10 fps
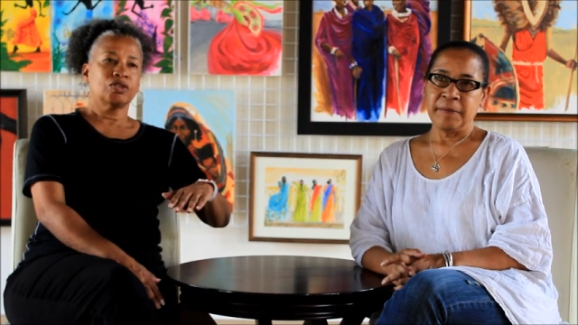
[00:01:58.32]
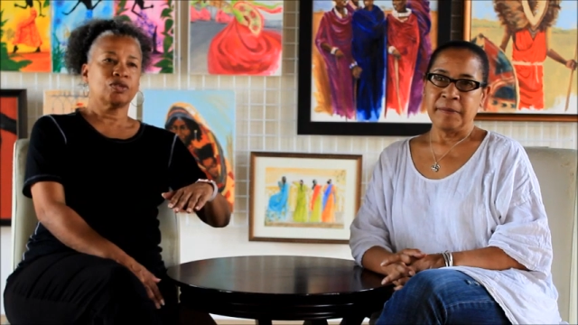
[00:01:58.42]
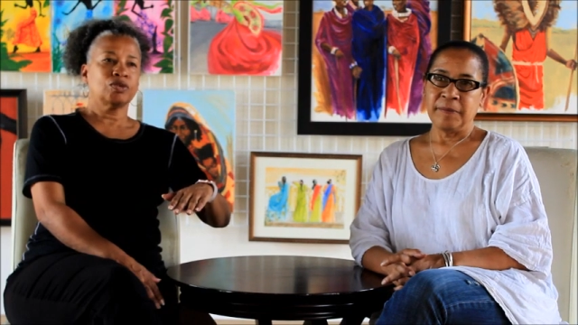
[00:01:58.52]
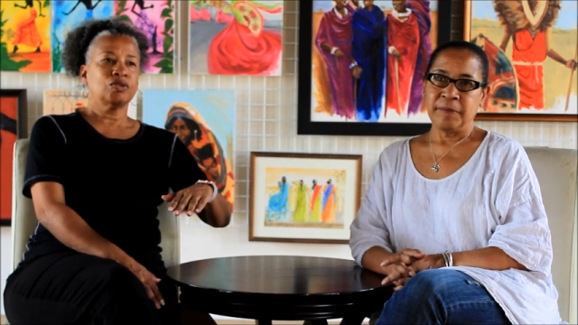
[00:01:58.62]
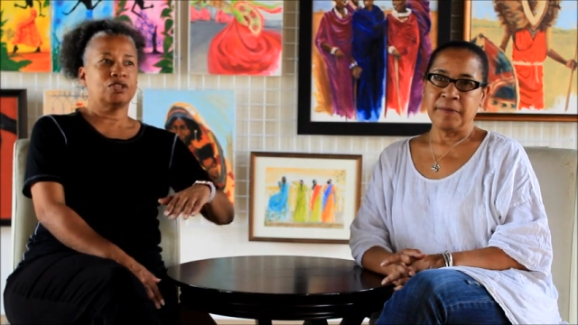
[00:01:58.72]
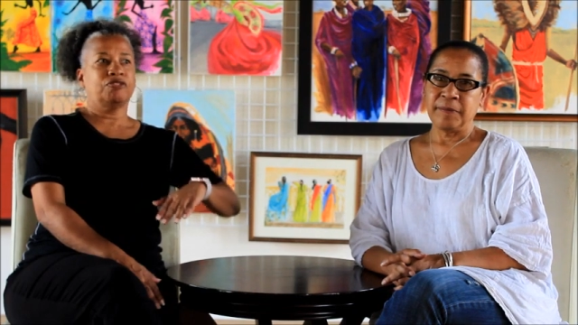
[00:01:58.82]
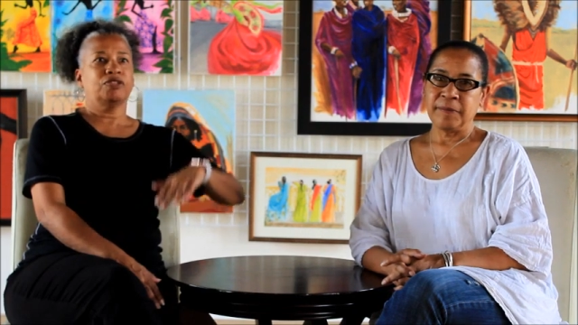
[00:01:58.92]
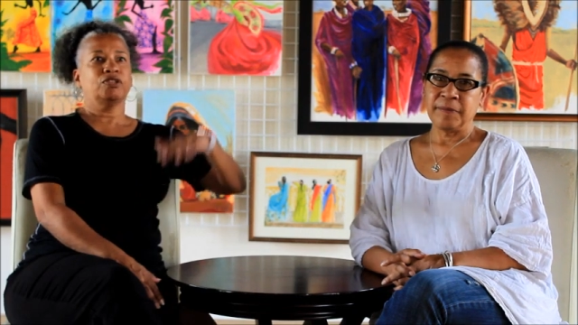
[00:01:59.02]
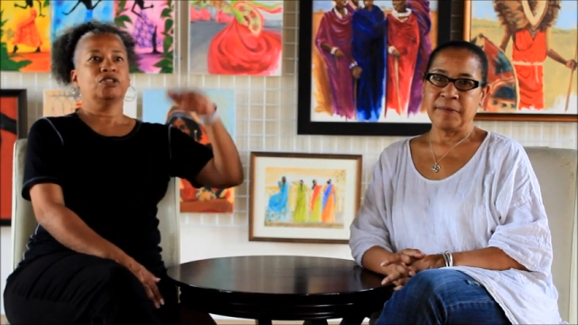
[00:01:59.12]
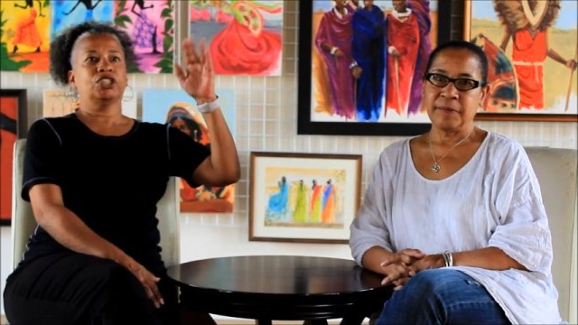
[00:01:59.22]
Speaker 1: through the
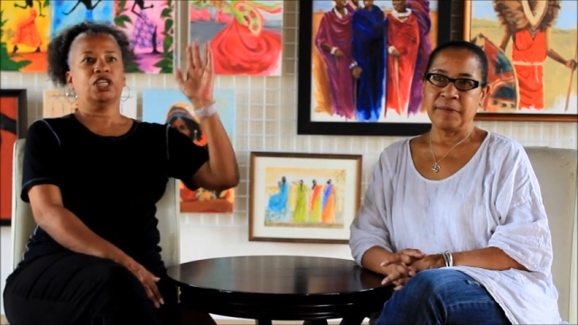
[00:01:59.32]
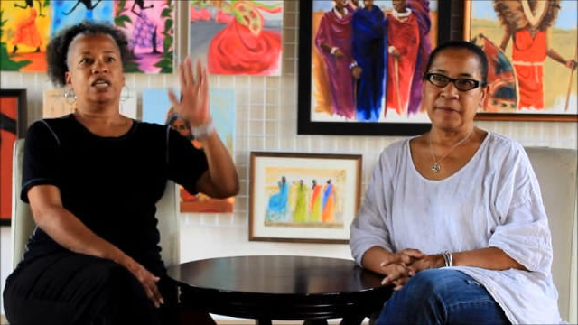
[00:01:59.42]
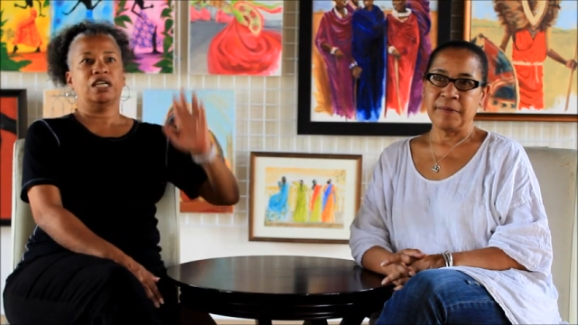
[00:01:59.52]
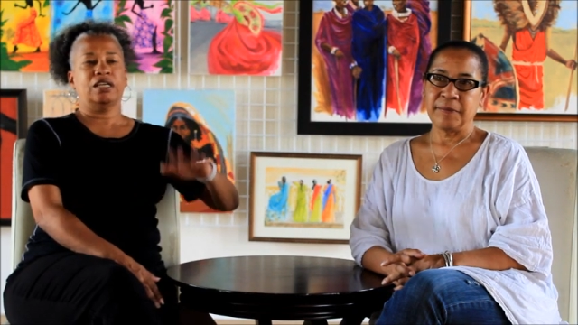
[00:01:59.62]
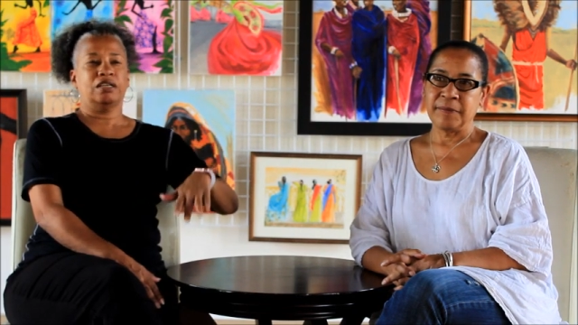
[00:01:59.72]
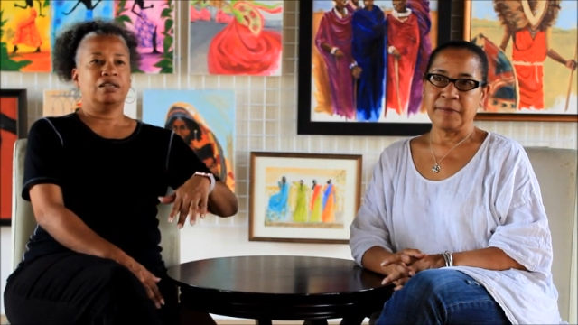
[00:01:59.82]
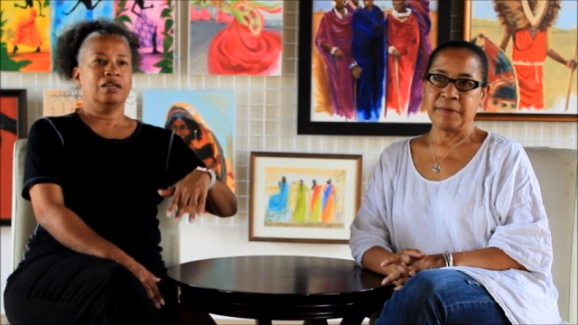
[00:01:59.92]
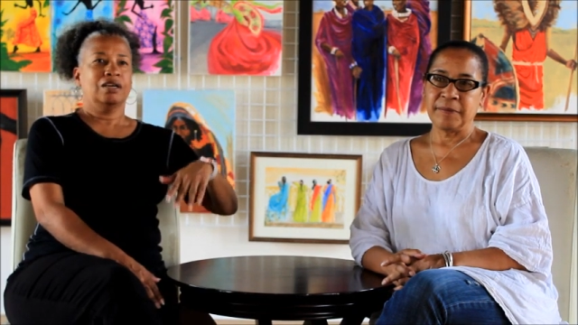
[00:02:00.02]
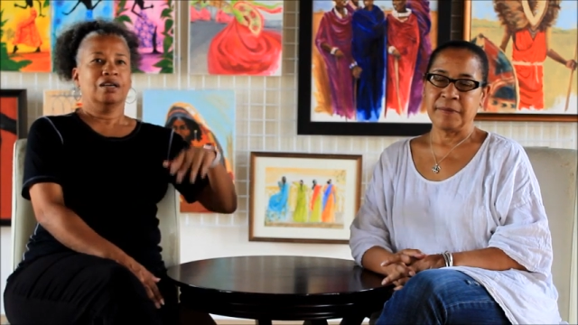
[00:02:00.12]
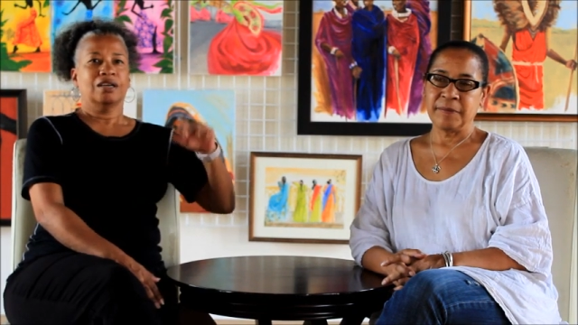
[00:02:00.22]
food
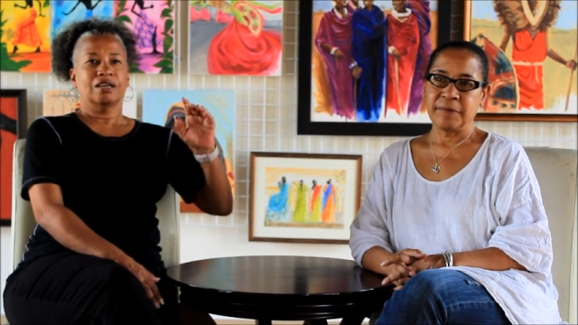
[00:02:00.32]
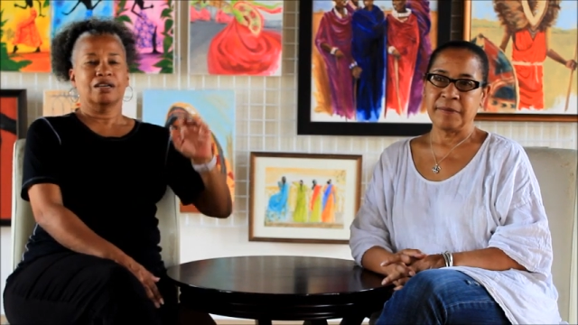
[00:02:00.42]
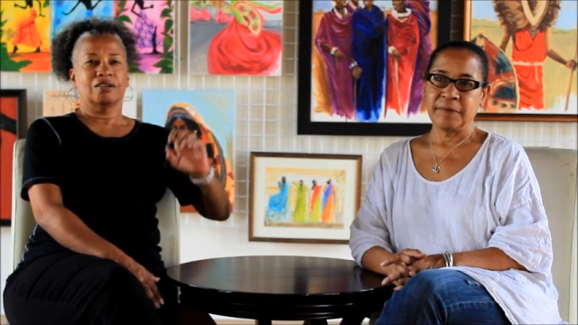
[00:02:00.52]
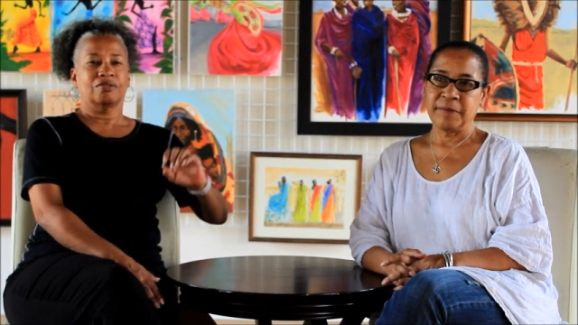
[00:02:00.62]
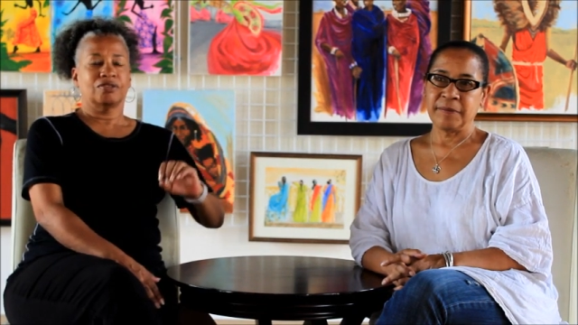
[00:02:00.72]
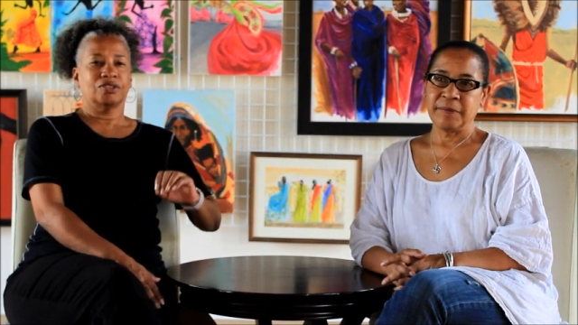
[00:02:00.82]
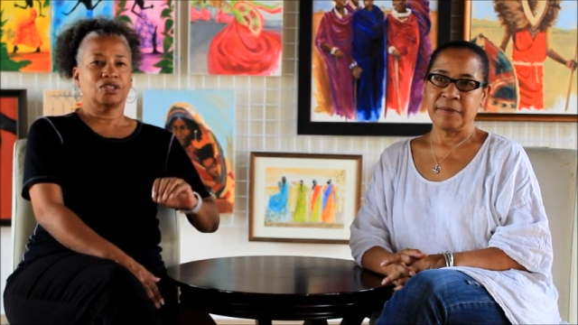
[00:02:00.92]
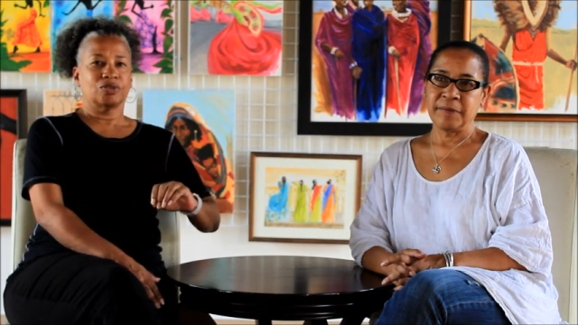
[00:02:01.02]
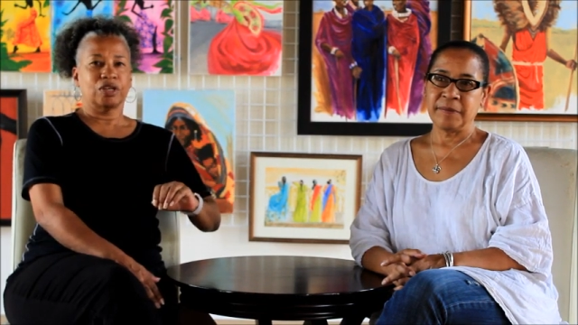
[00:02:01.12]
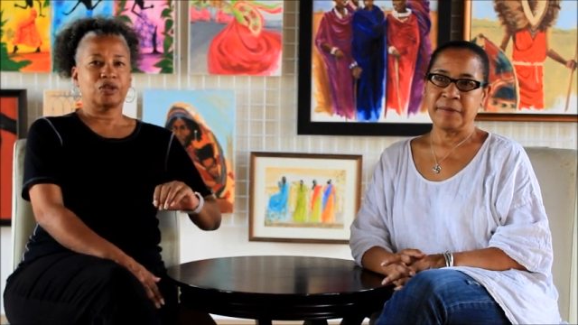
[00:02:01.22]
chain
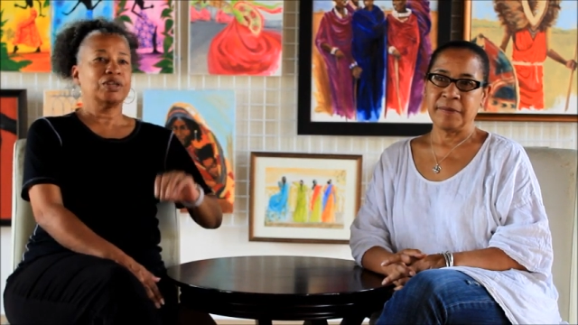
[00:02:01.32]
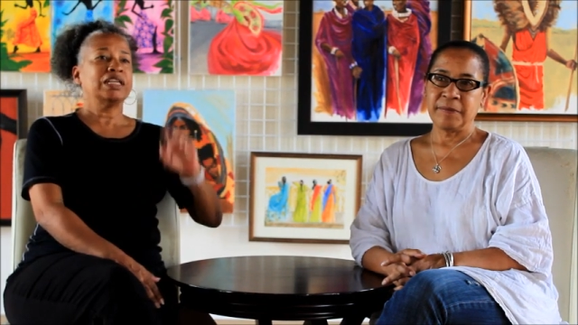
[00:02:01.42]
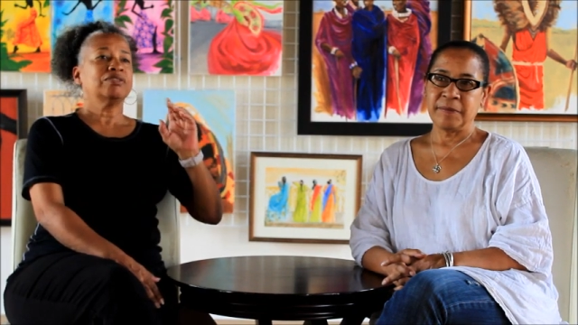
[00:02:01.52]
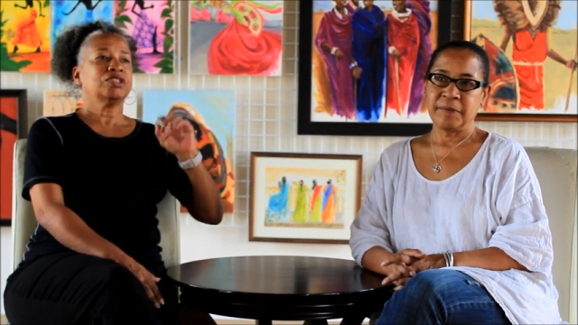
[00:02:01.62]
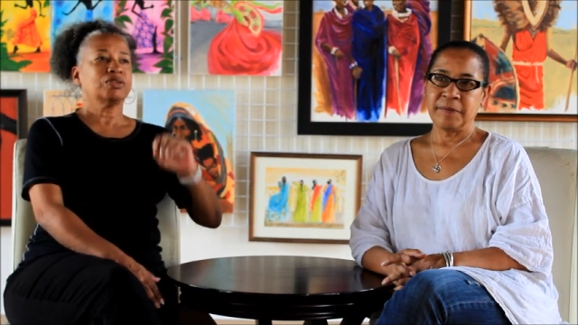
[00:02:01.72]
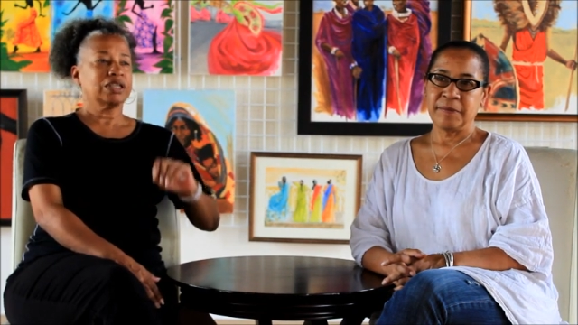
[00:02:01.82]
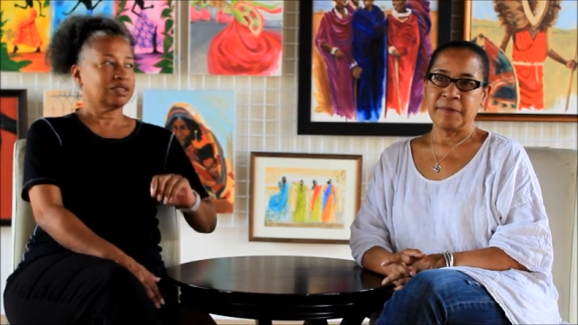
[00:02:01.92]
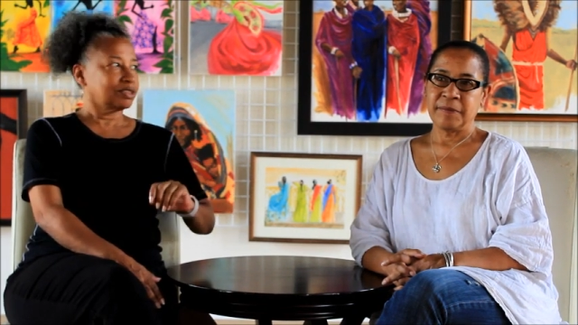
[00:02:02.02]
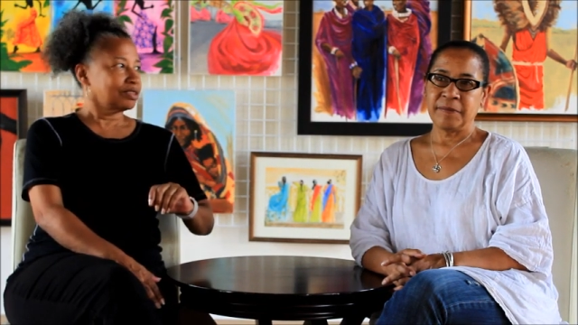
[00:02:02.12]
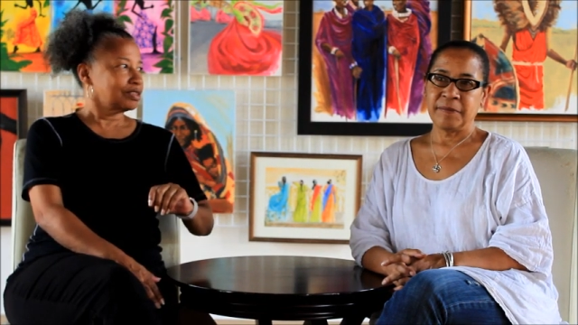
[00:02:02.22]
of direct, creative
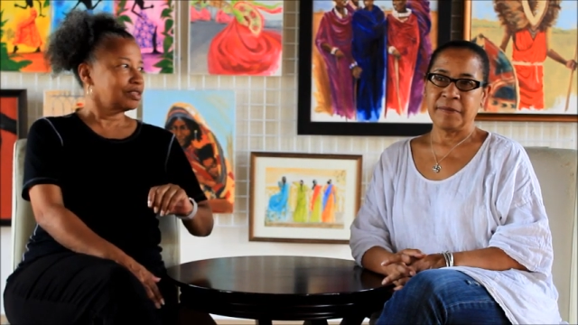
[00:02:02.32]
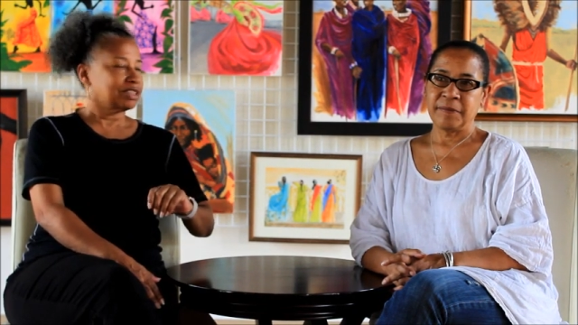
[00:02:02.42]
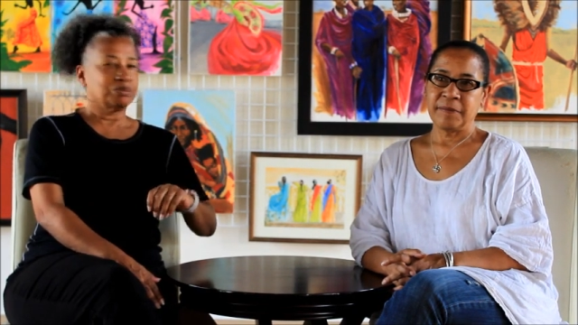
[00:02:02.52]
directors